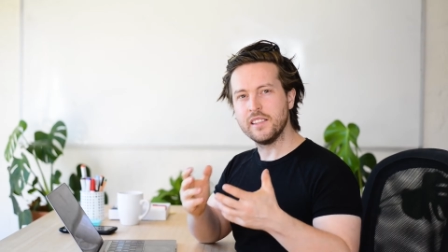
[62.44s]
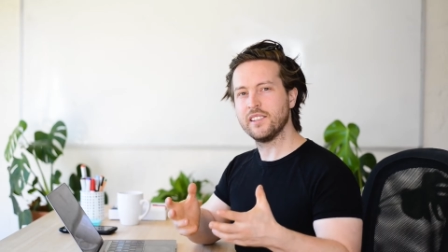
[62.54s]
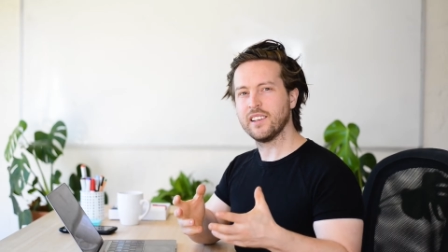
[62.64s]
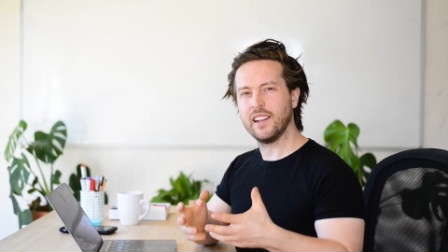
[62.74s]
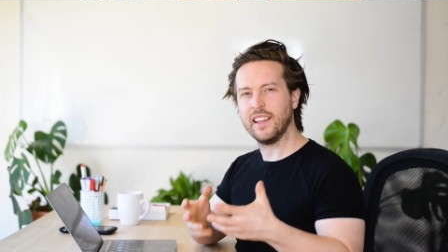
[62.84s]
This
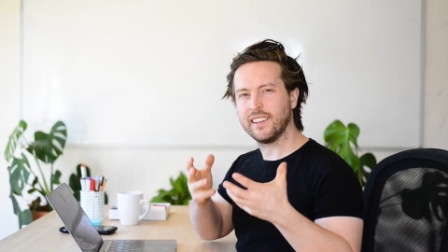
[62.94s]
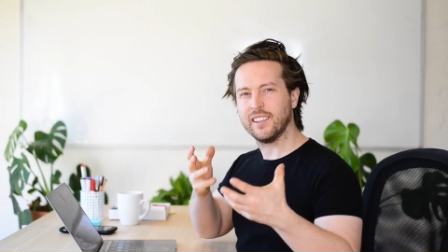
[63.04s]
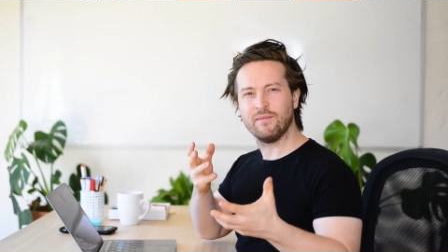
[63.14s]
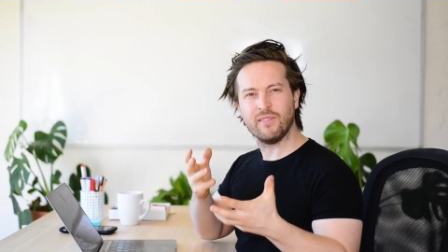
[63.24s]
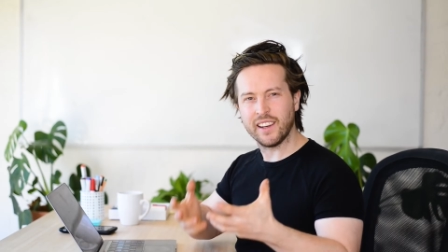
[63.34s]
is kind of like
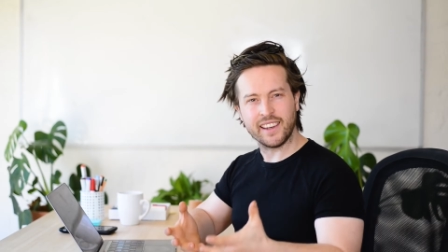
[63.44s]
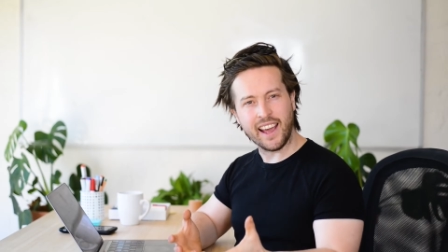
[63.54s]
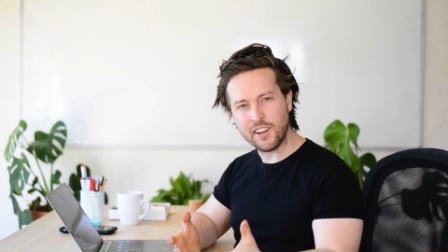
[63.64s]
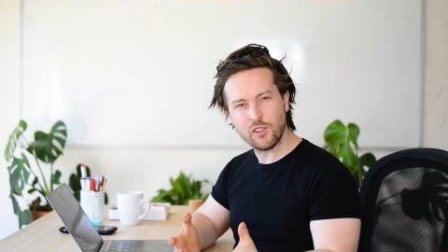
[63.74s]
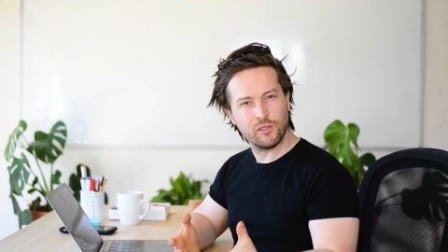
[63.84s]
a
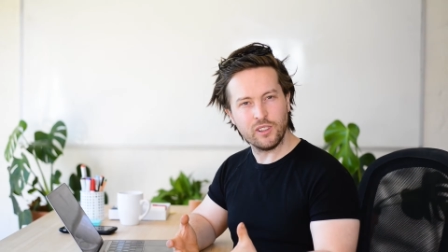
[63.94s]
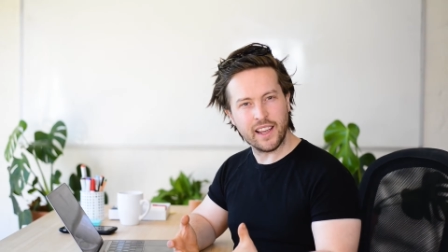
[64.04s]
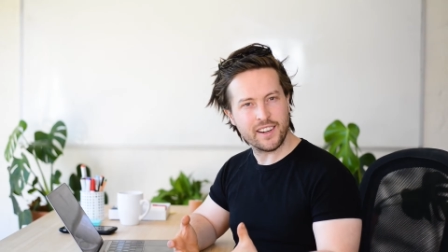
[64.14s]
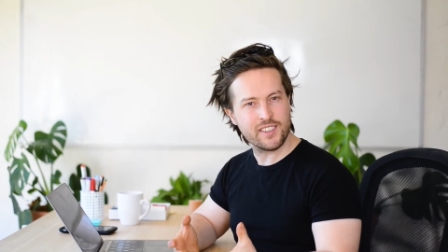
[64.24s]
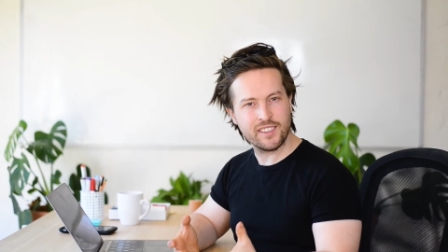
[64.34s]
catch-all
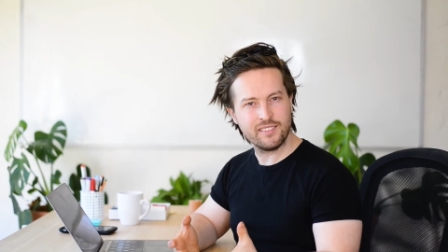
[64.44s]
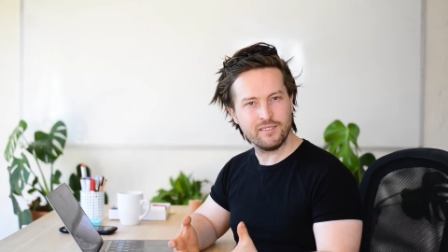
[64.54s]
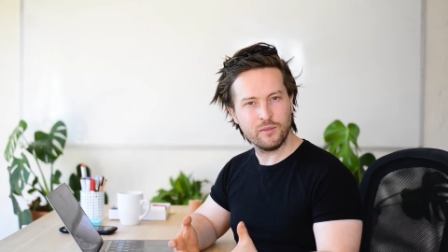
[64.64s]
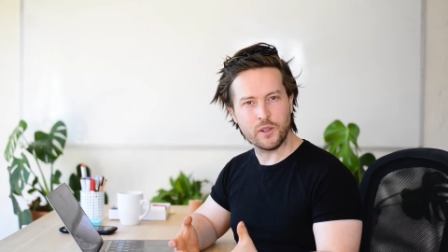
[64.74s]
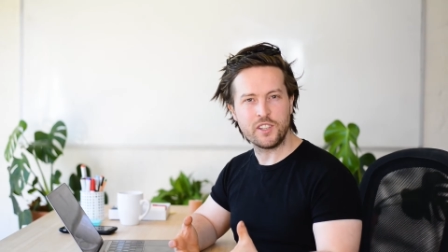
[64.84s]

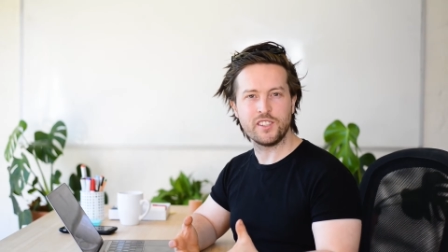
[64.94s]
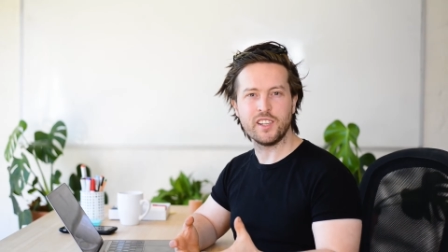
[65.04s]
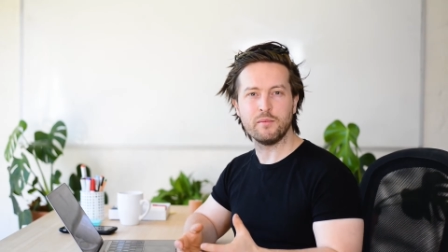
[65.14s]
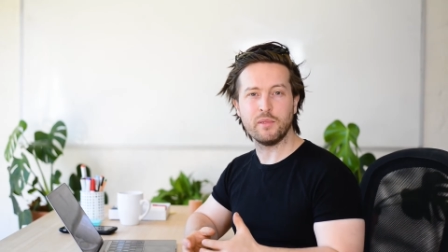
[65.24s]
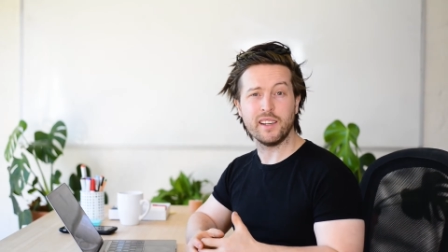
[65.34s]
action, which is
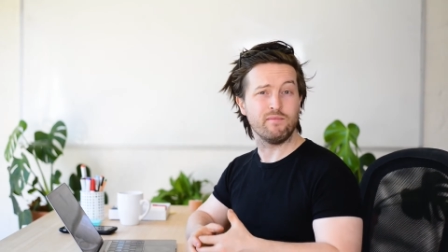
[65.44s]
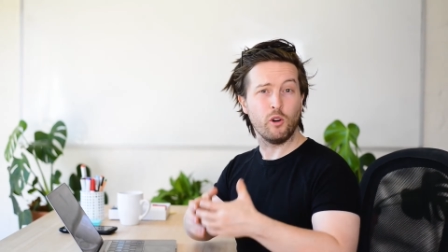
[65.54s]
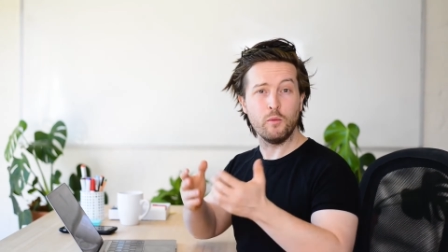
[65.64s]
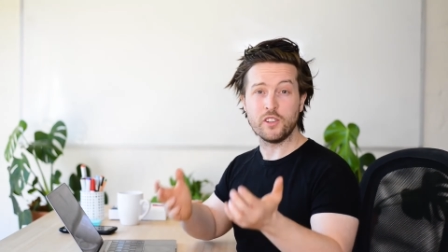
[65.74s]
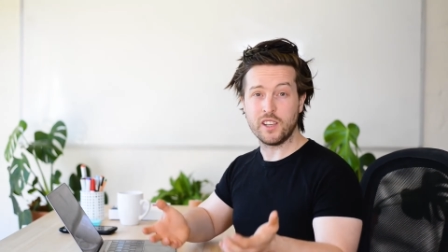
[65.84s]
done by
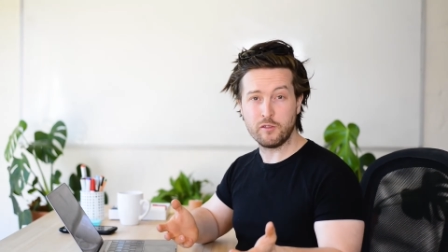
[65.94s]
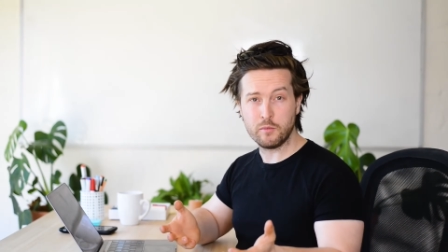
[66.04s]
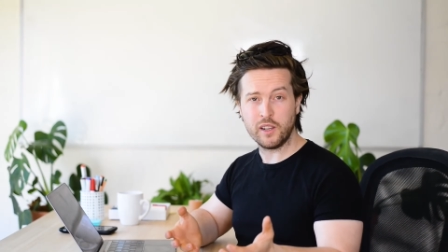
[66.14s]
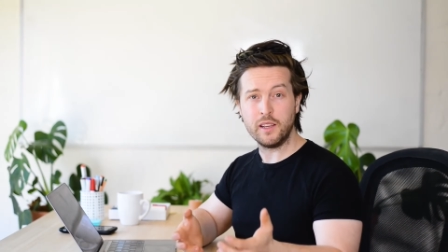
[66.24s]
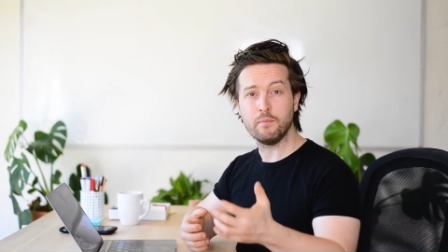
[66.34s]
almost
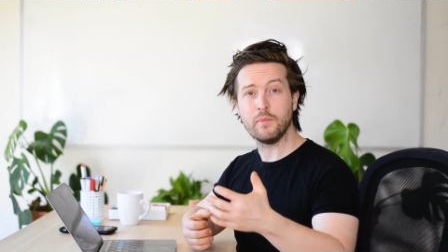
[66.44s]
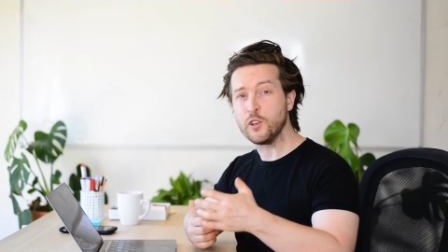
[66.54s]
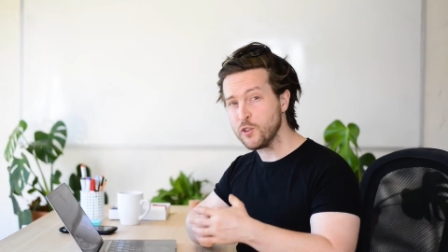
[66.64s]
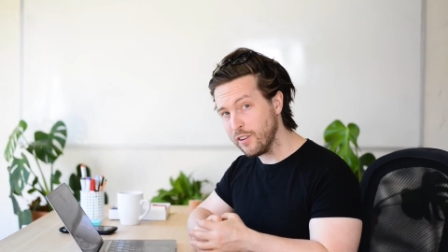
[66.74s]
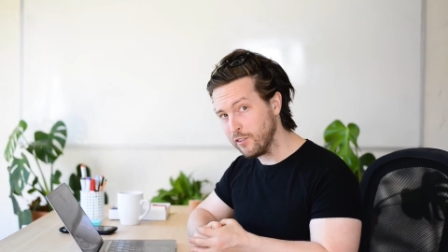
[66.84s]
everybody,
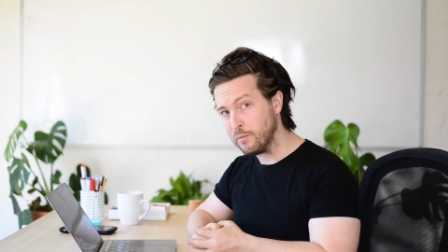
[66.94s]
but driven